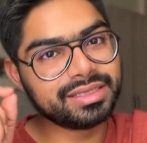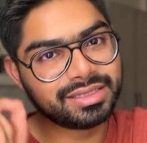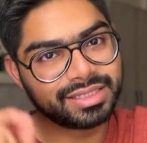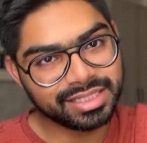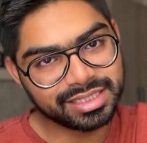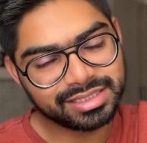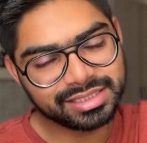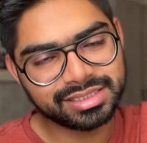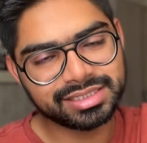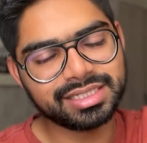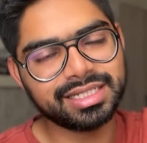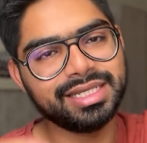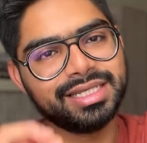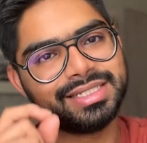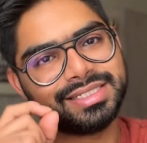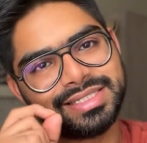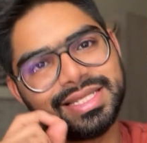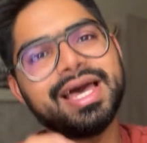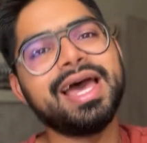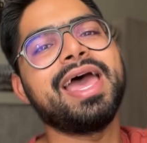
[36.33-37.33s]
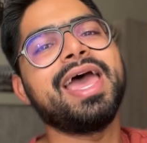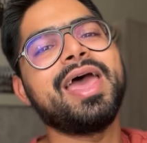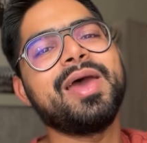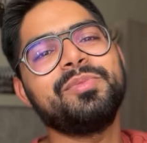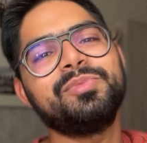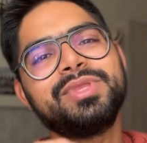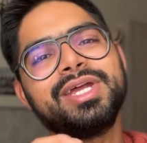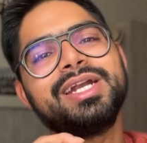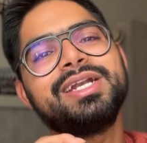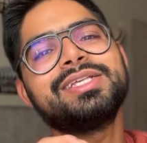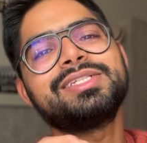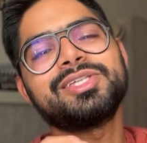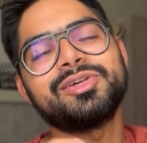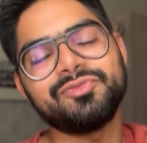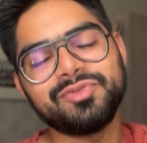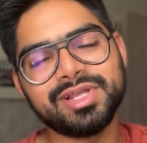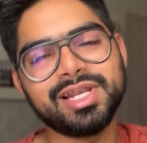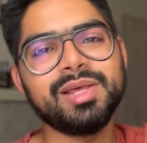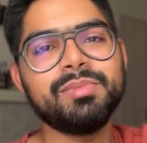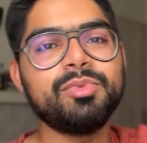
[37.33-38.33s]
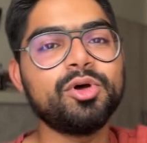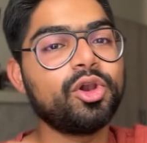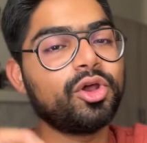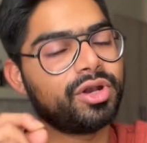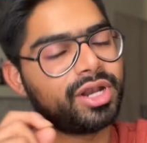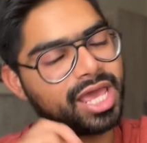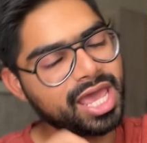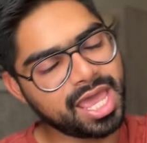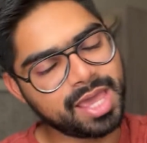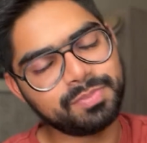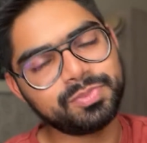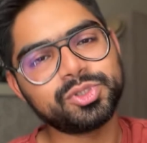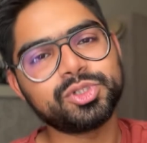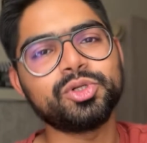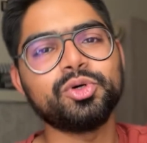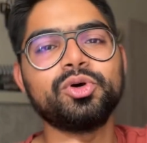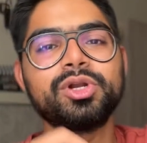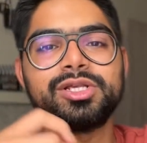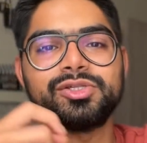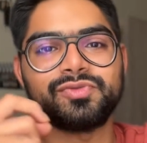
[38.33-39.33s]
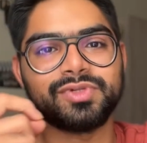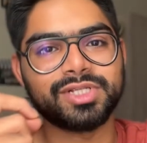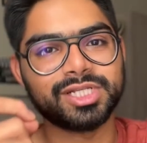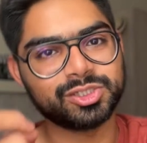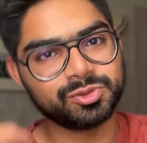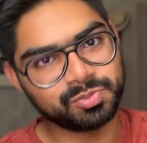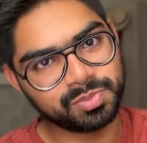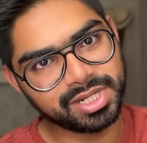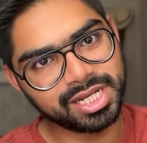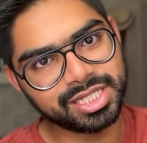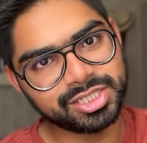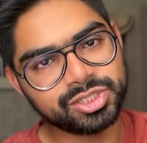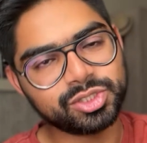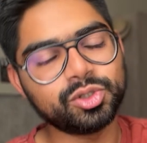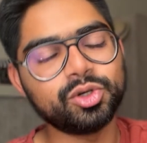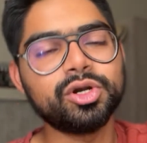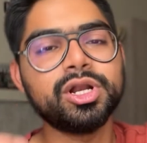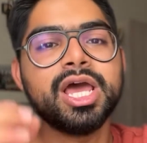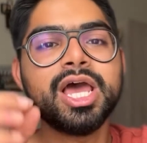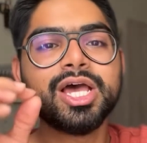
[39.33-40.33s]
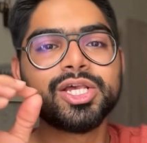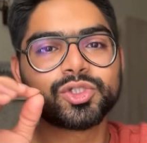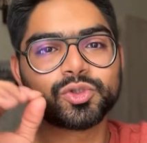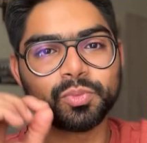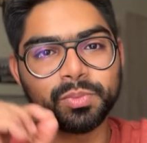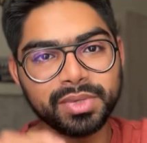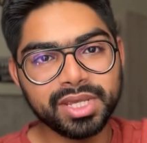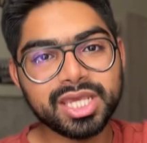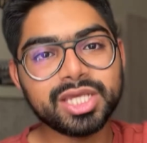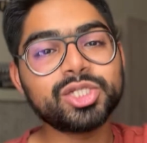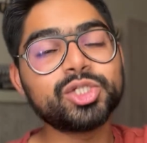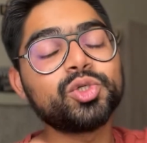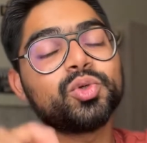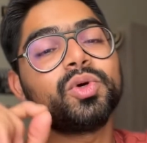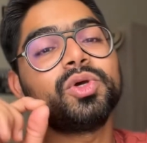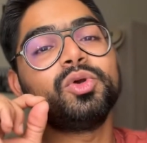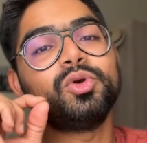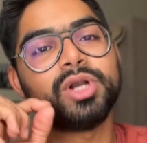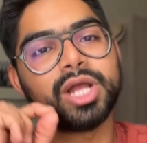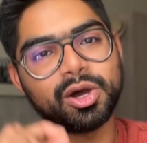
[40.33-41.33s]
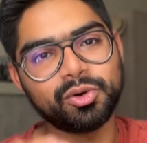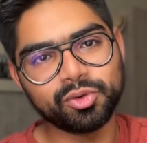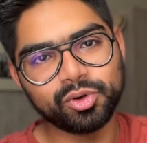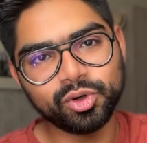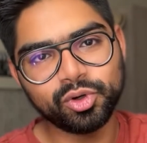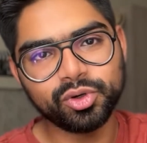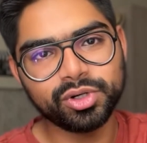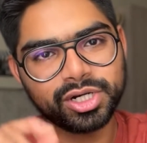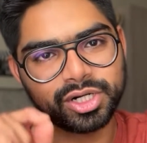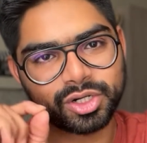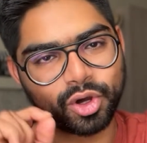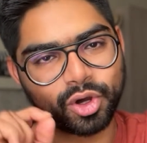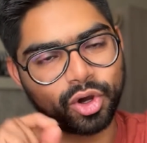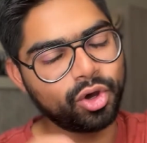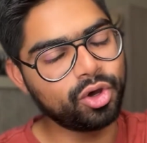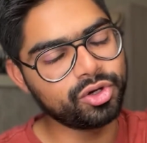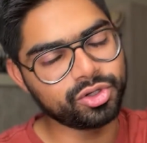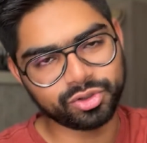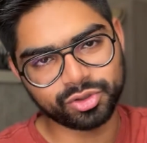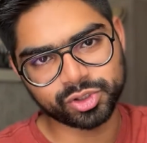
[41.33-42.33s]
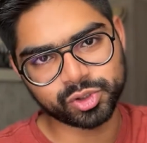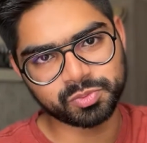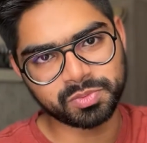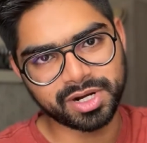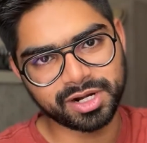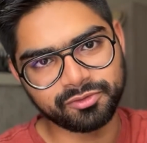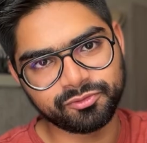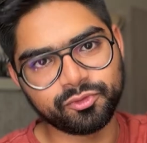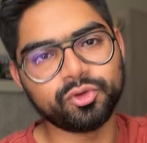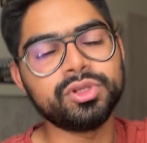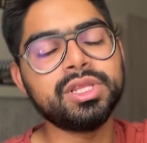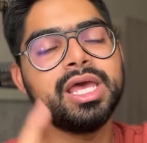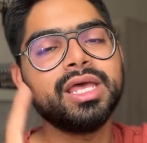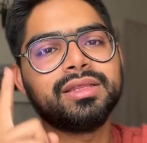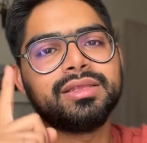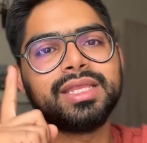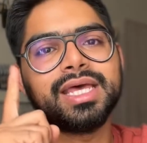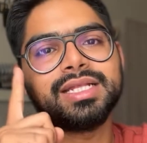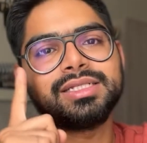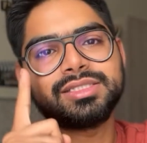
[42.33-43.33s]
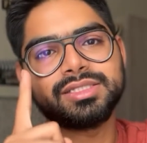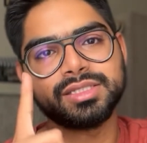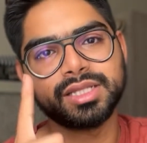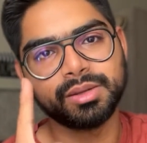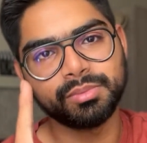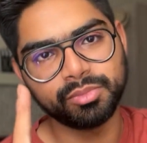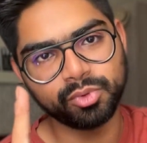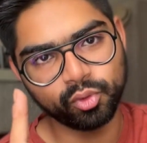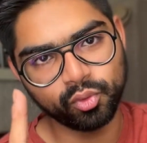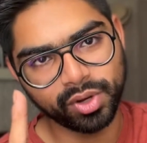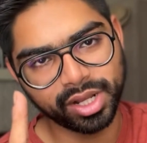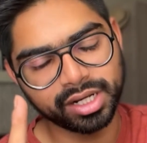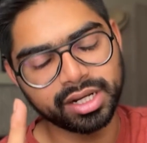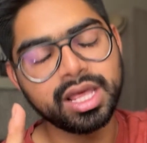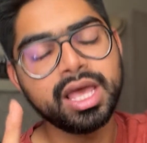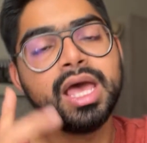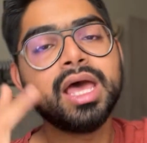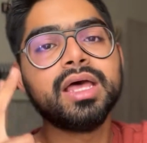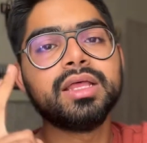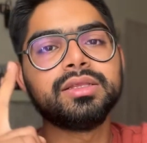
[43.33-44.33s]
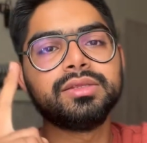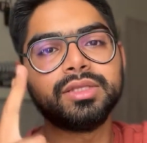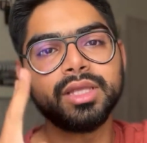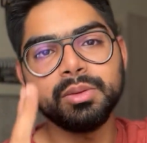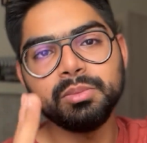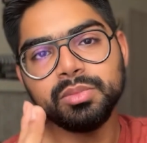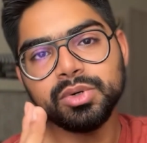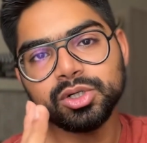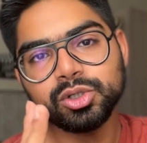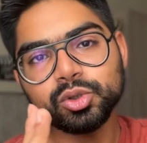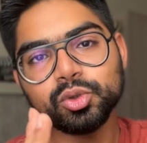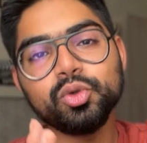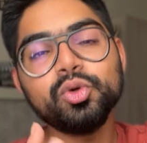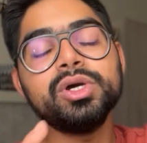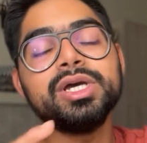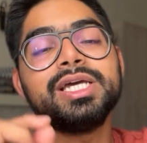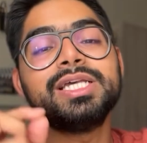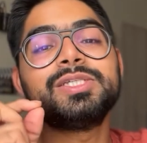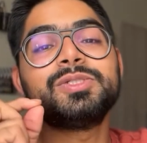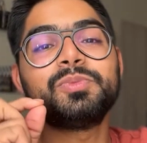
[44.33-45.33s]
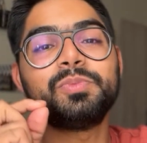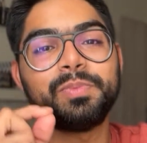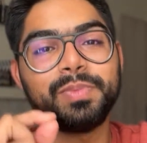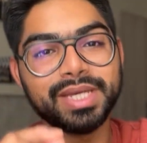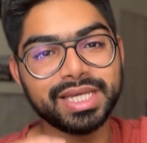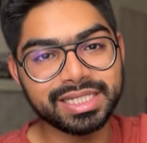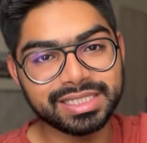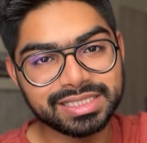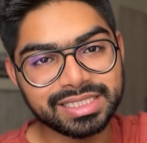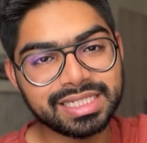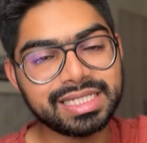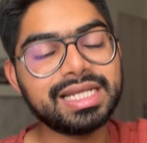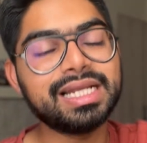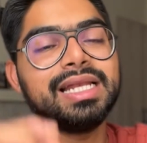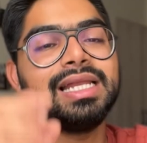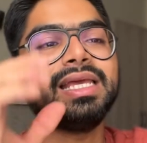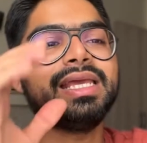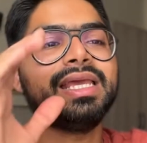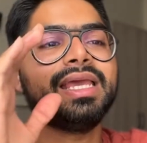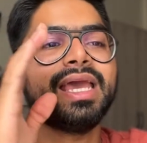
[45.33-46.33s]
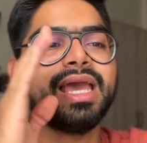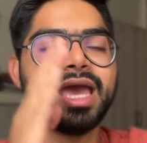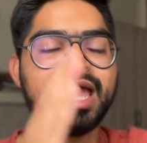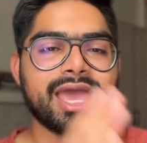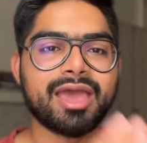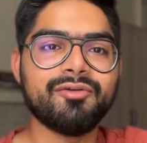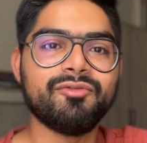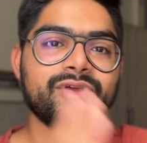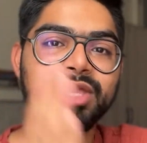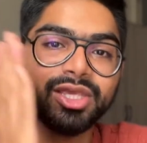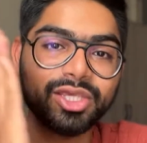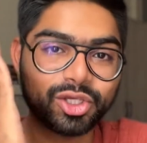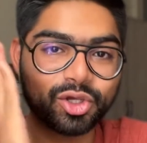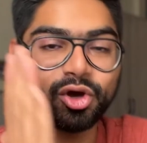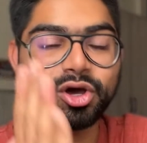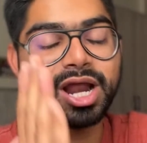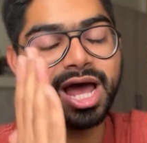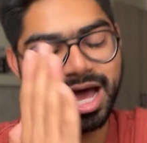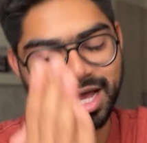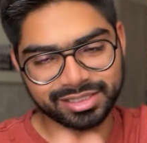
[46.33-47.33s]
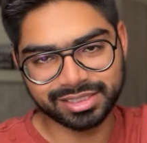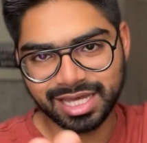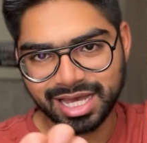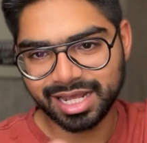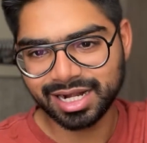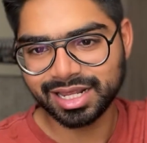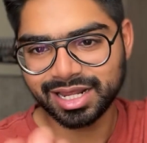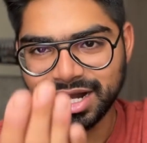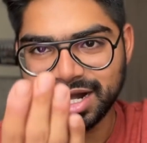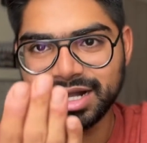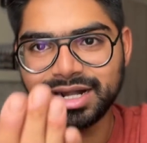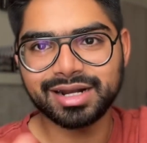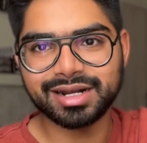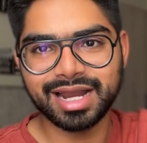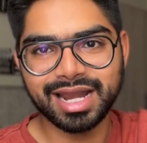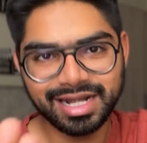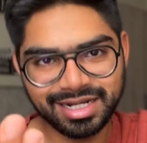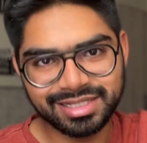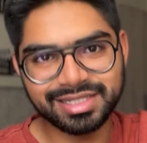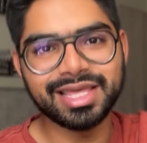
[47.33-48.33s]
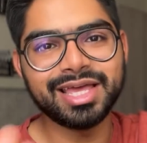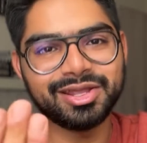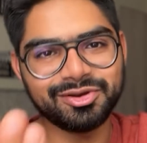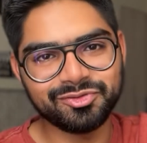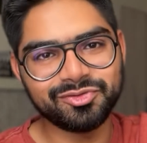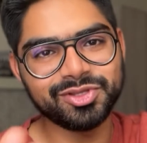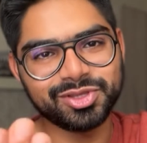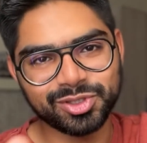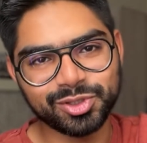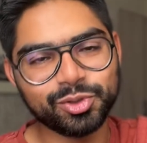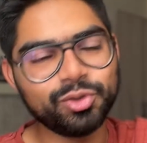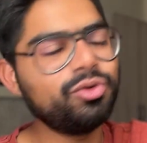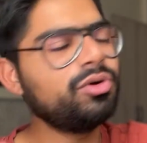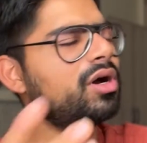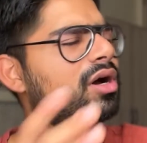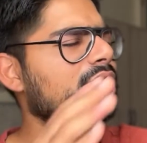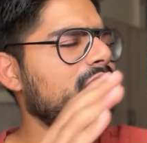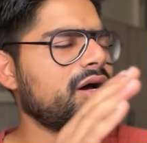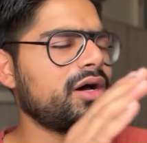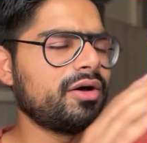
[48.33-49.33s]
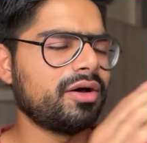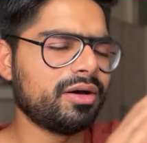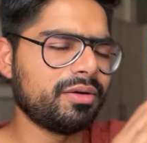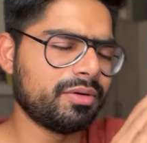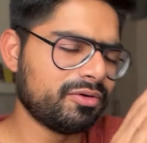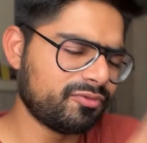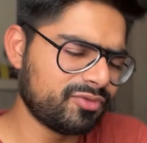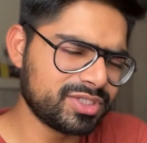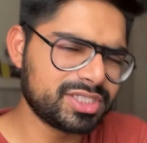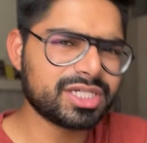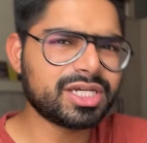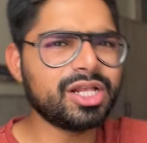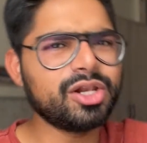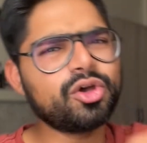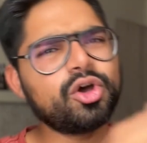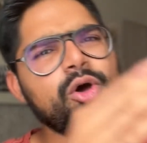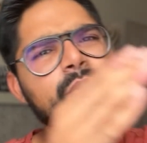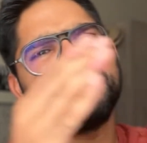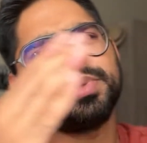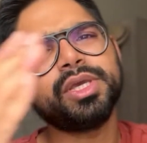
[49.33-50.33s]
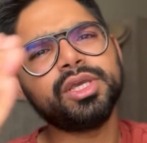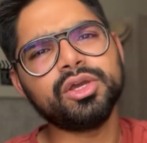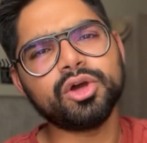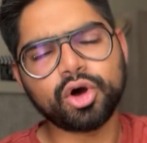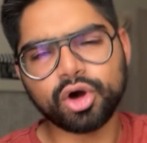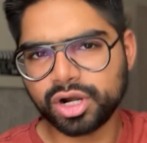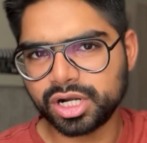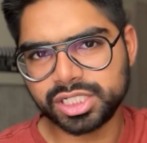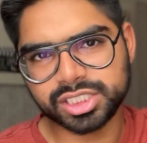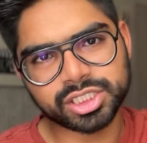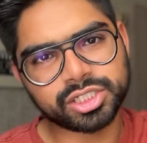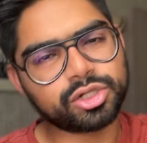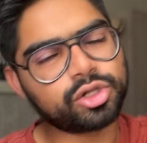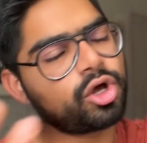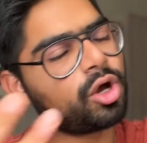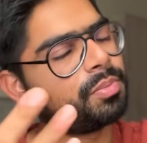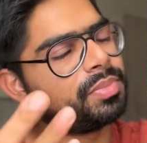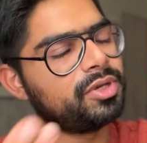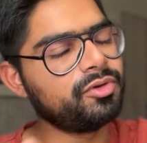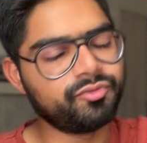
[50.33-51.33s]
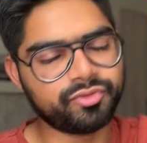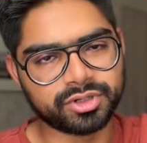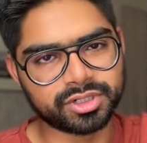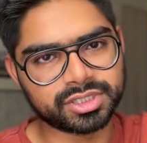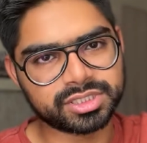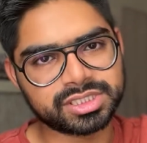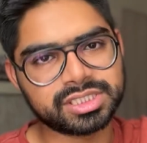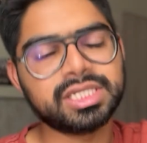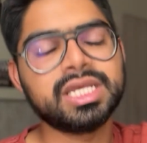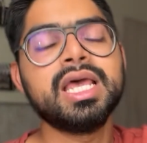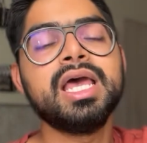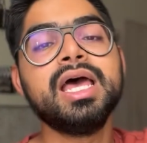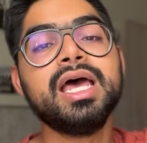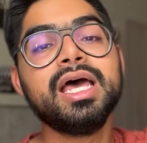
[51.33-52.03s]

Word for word: This is the app that is available on App Store as well as Play Store. So make sure you download it on your smartphone. That's number one. Number two is basically having your Aadhaar card right there with you. Uh, a physical copy or a digital copy works.